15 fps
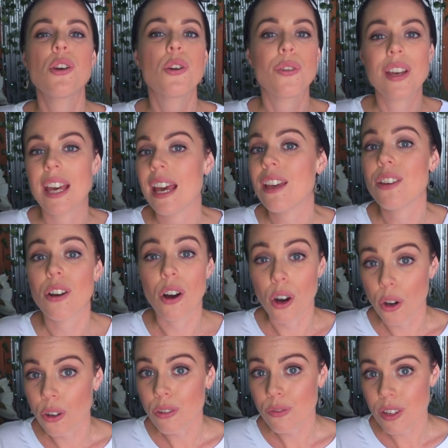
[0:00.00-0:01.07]
create your
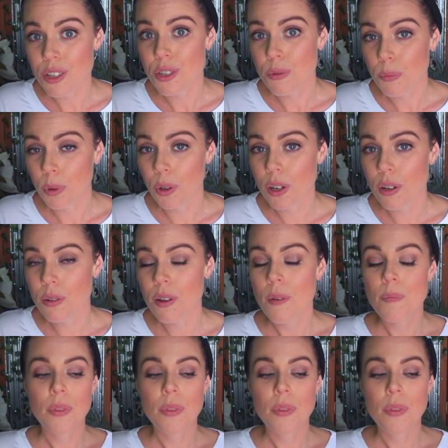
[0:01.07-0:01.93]
own vision board?